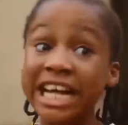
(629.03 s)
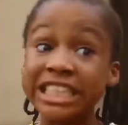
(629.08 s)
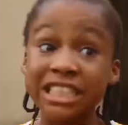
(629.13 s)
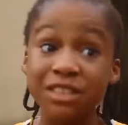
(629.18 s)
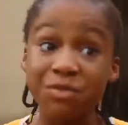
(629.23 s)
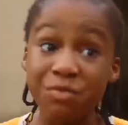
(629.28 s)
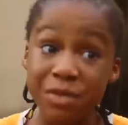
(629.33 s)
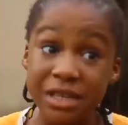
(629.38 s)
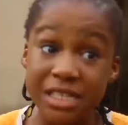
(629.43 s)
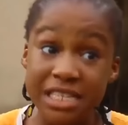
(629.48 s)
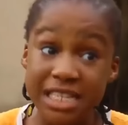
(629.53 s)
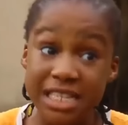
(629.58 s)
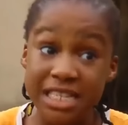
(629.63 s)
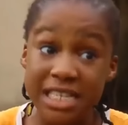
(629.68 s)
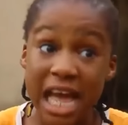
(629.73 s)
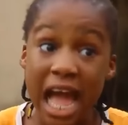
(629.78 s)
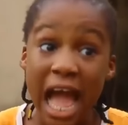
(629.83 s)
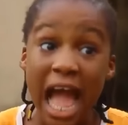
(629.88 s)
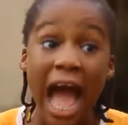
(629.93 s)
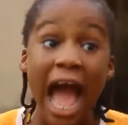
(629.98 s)
That
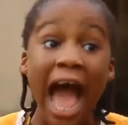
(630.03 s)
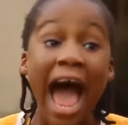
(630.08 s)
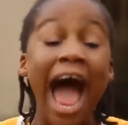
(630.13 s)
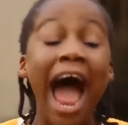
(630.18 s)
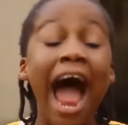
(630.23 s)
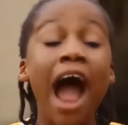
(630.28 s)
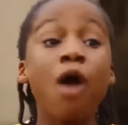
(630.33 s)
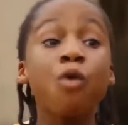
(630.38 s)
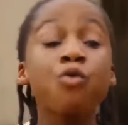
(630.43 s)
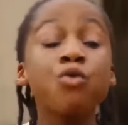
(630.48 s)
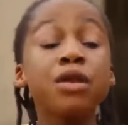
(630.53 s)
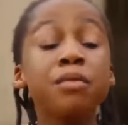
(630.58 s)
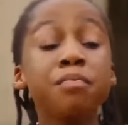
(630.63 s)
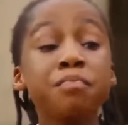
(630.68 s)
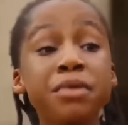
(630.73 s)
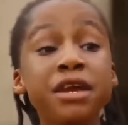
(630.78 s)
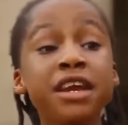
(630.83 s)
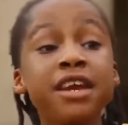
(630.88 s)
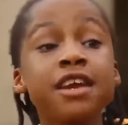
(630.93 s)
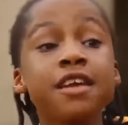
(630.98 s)
means I
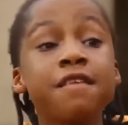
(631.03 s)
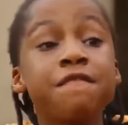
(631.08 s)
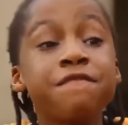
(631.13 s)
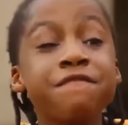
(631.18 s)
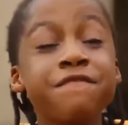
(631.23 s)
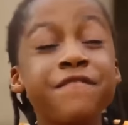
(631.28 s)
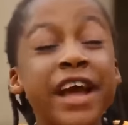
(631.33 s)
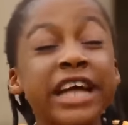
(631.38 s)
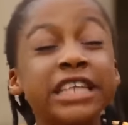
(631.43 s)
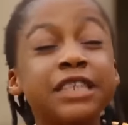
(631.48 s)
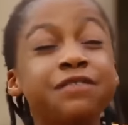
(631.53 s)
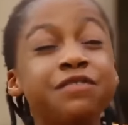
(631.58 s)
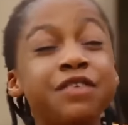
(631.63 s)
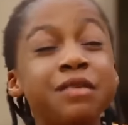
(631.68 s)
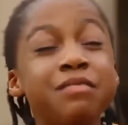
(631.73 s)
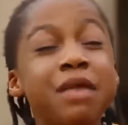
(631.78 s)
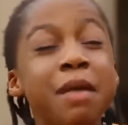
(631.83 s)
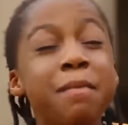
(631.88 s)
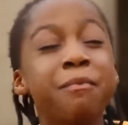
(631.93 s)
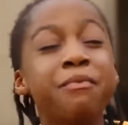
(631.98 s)
will be the
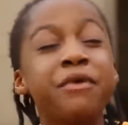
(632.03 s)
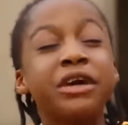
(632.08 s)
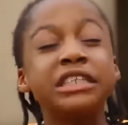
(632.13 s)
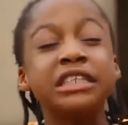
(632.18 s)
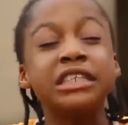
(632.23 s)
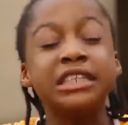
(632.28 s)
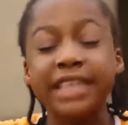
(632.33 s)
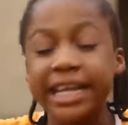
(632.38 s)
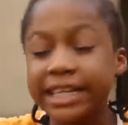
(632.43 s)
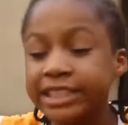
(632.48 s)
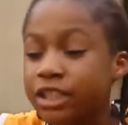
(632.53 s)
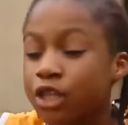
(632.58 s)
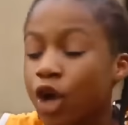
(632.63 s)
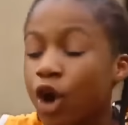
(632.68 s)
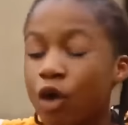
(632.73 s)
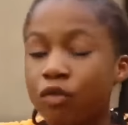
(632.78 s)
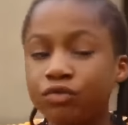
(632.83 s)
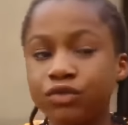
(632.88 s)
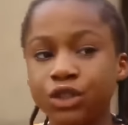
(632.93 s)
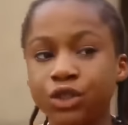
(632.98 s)
first female
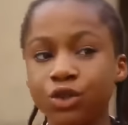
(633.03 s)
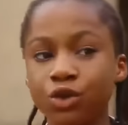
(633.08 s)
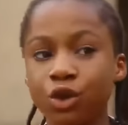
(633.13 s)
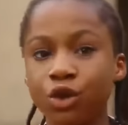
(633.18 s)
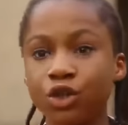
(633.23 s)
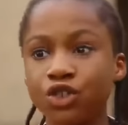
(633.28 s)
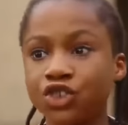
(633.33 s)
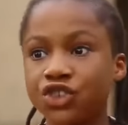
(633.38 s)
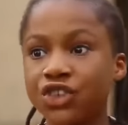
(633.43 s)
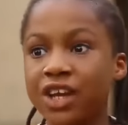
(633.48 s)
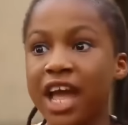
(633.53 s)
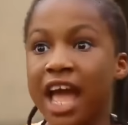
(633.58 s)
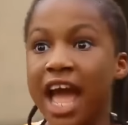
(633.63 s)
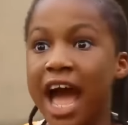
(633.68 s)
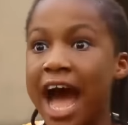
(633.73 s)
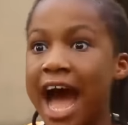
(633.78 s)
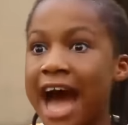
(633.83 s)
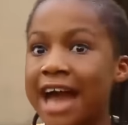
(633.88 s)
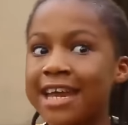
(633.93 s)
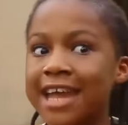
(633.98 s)
president of this
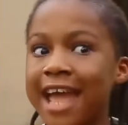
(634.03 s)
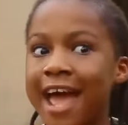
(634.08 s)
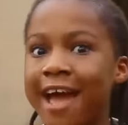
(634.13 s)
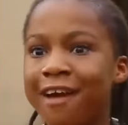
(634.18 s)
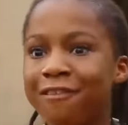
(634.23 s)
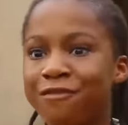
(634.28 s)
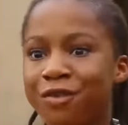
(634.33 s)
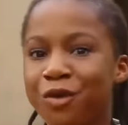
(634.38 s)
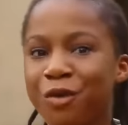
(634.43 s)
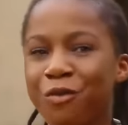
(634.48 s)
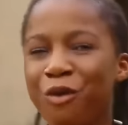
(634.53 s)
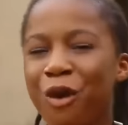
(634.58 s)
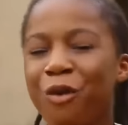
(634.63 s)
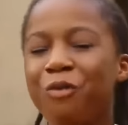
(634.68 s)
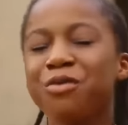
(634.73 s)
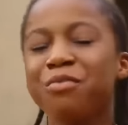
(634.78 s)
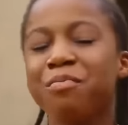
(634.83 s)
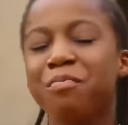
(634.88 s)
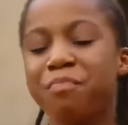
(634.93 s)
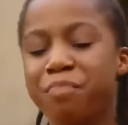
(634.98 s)
country and
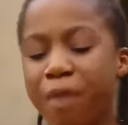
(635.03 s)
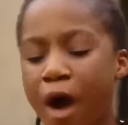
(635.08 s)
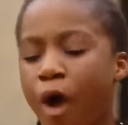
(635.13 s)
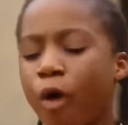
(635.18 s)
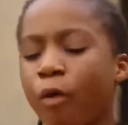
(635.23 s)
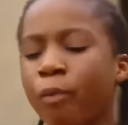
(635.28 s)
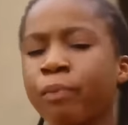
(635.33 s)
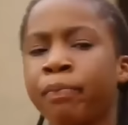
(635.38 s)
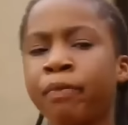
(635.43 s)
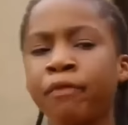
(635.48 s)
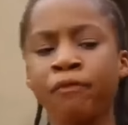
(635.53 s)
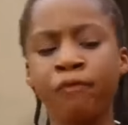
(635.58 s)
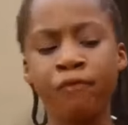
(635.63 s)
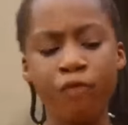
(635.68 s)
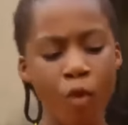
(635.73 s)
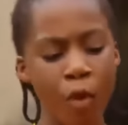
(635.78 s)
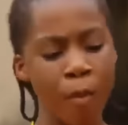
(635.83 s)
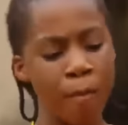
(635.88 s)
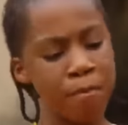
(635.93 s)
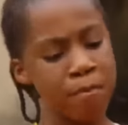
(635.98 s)
everyone will bow
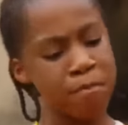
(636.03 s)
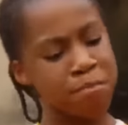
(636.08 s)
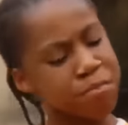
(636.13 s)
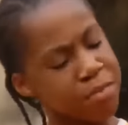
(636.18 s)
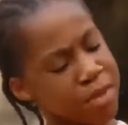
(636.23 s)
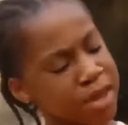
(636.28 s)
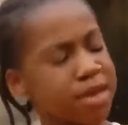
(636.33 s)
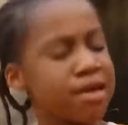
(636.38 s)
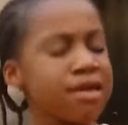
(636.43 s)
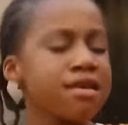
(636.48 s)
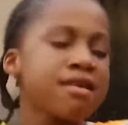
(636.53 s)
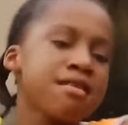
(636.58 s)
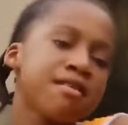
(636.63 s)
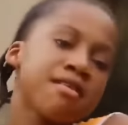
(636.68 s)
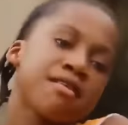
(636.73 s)
before me.